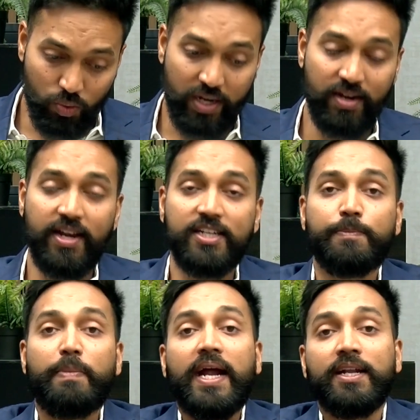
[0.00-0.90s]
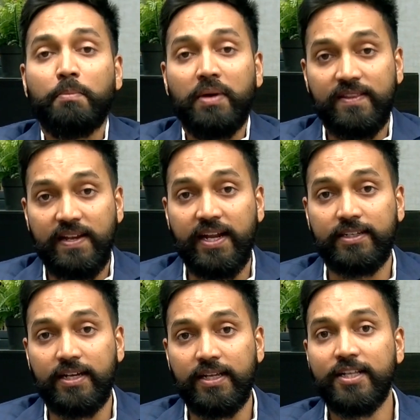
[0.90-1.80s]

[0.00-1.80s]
when it is backed up by the data.